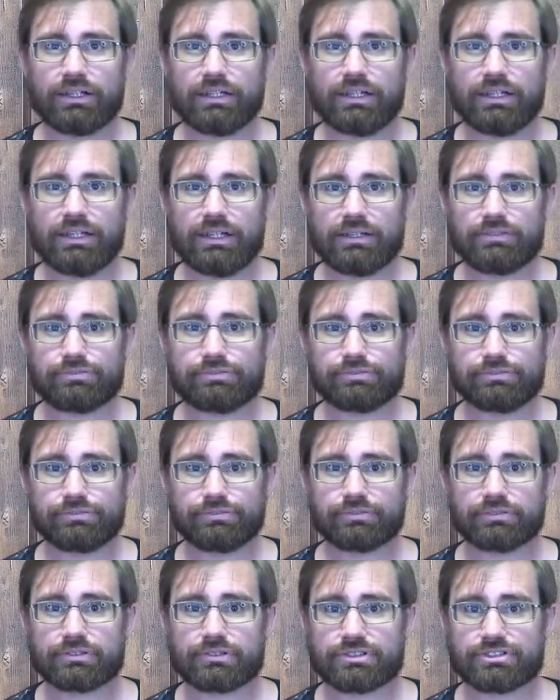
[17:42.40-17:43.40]

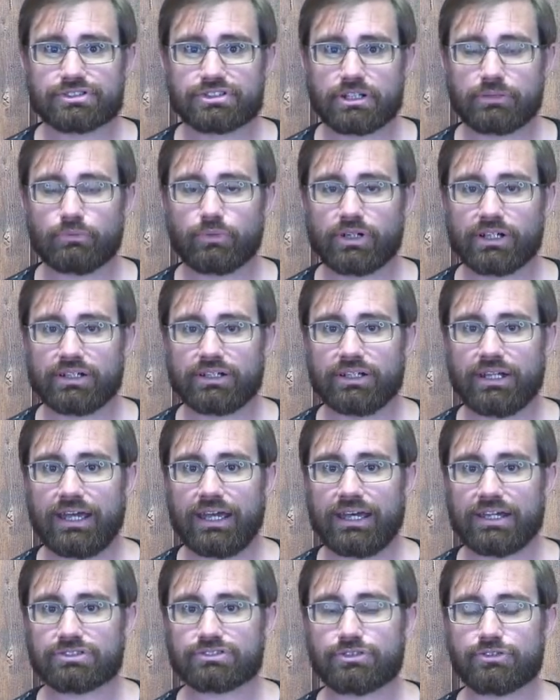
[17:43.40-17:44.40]
if someone
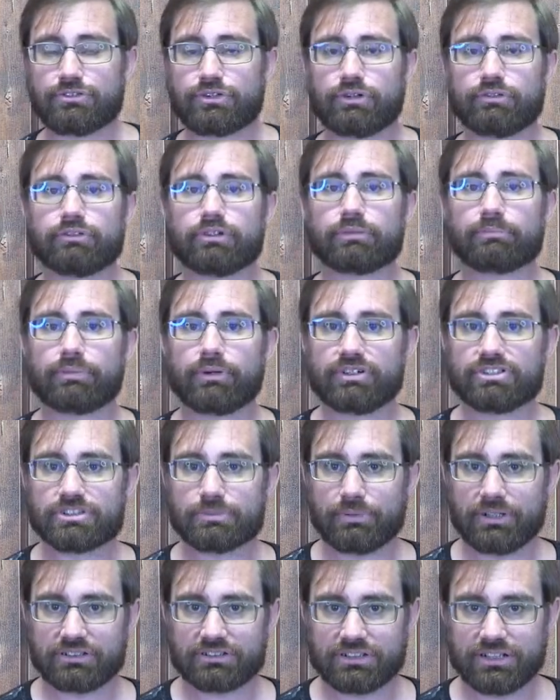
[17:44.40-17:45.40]
has thrown their burdens
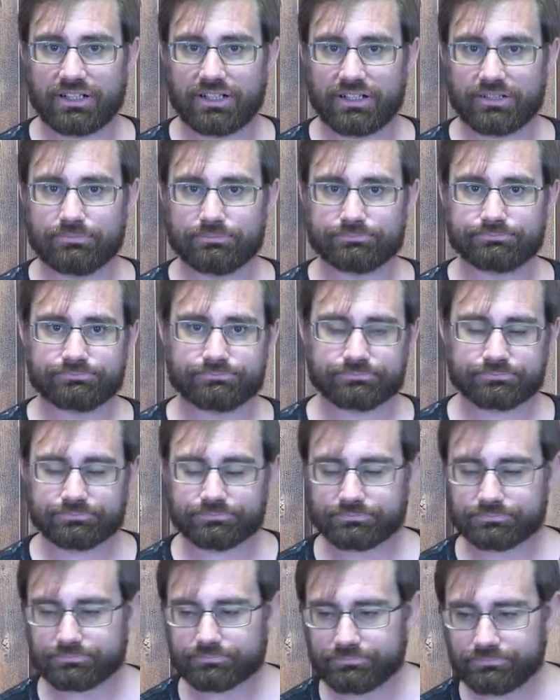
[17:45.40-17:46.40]
upon God,
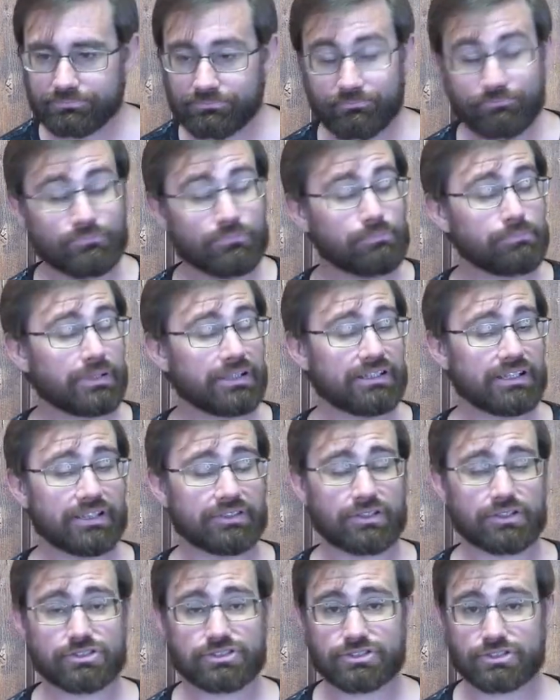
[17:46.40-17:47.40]
but
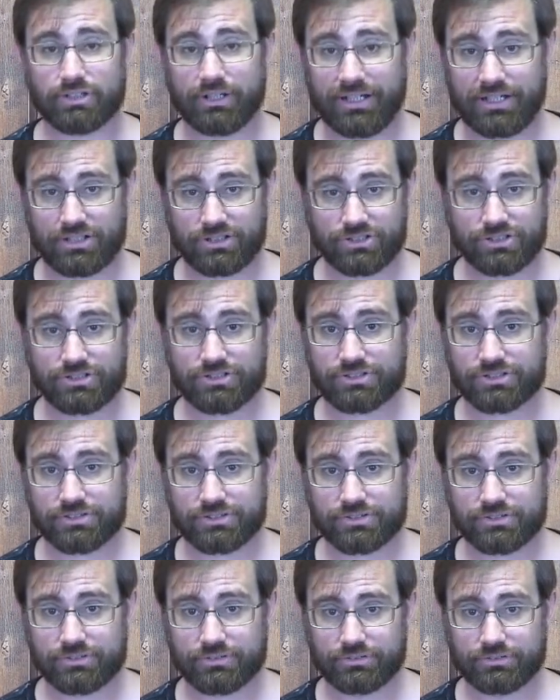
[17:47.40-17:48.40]
yet they're still
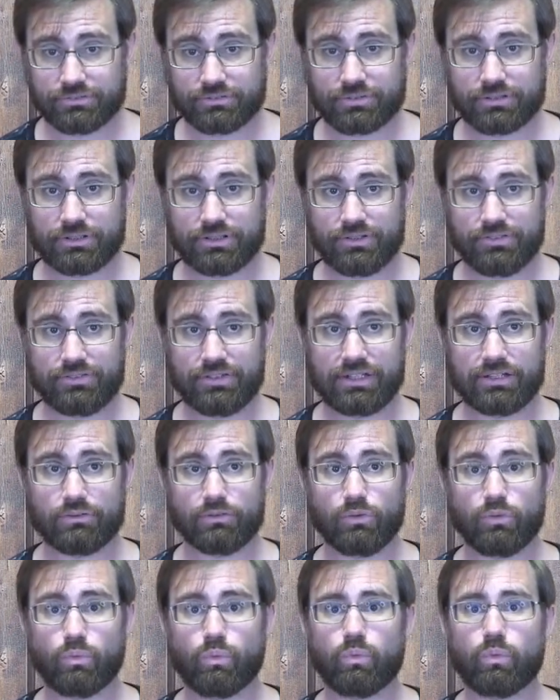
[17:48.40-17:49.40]
anxious,
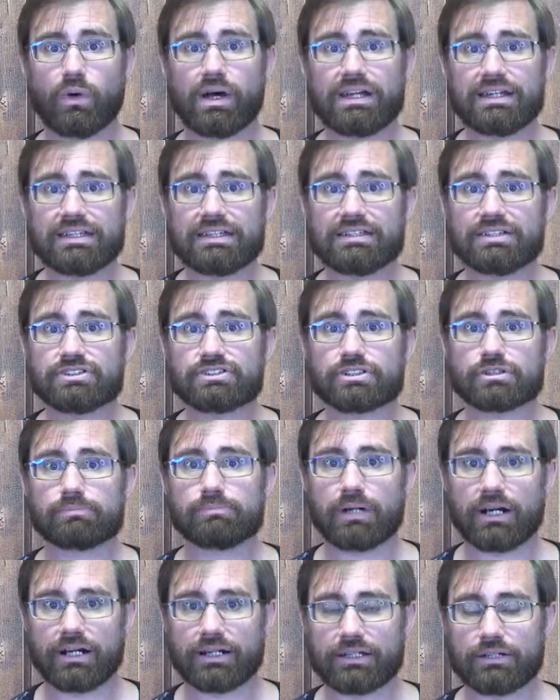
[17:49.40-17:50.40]
then what is your
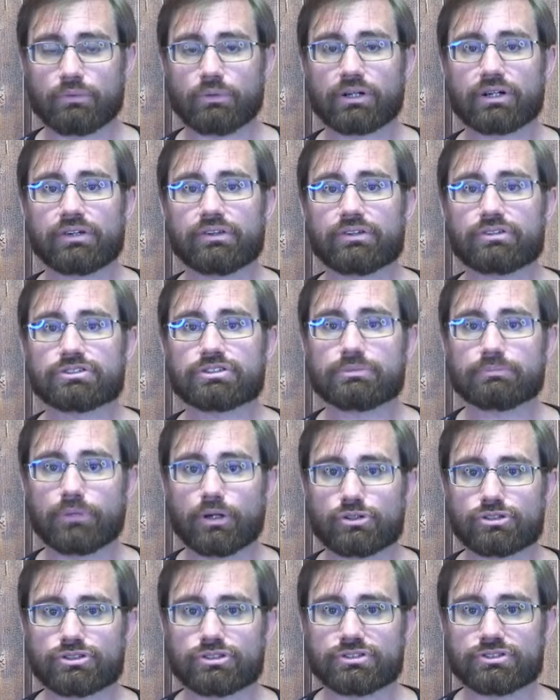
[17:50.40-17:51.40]
body, what are those
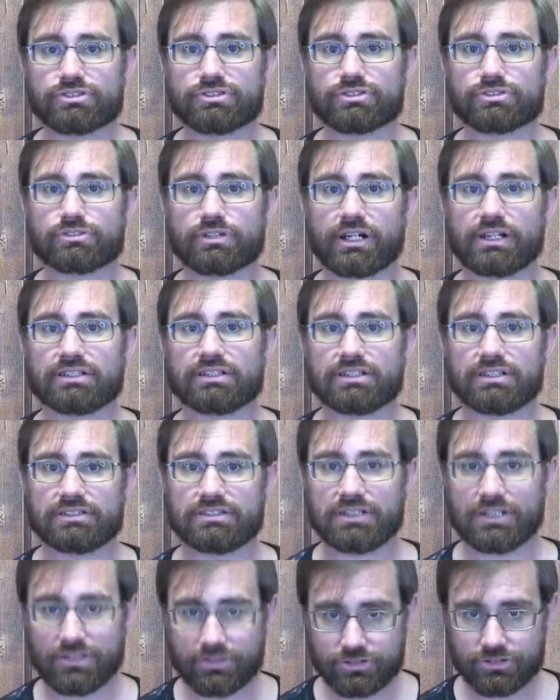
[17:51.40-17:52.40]
emotions trying to
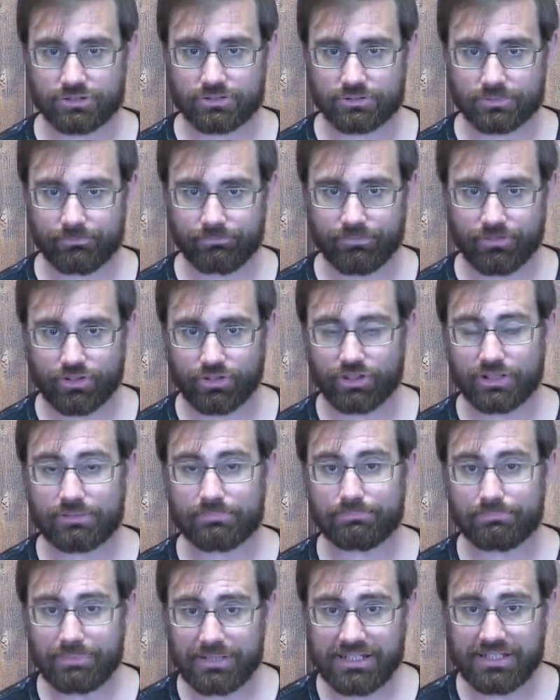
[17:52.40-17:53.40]
tell you? Could
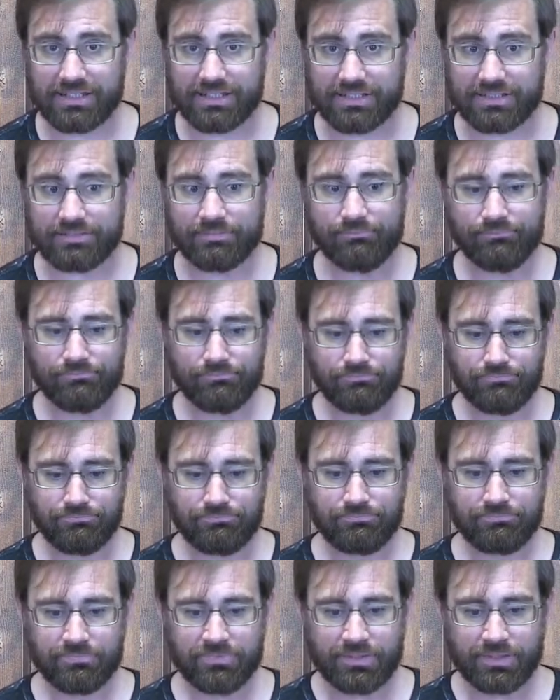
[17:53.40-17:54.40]
it be
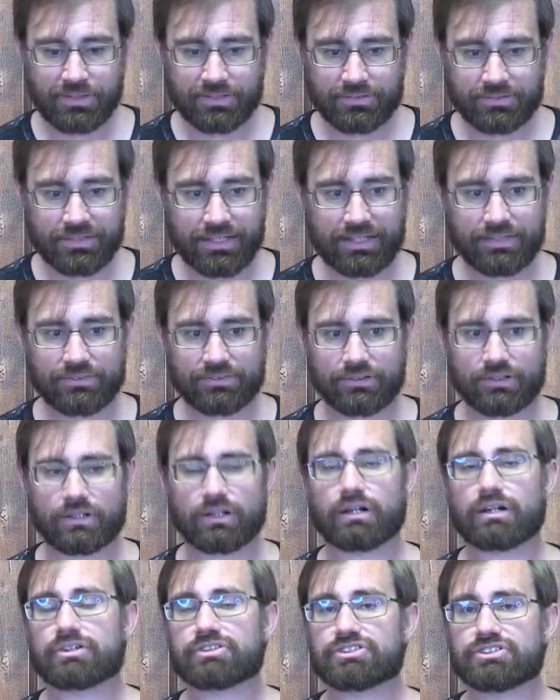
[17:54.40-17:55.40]
that there
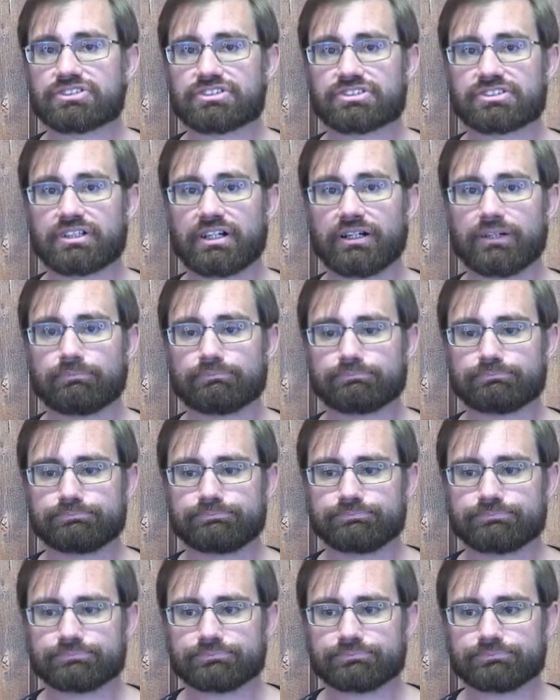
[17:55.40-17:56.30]
are some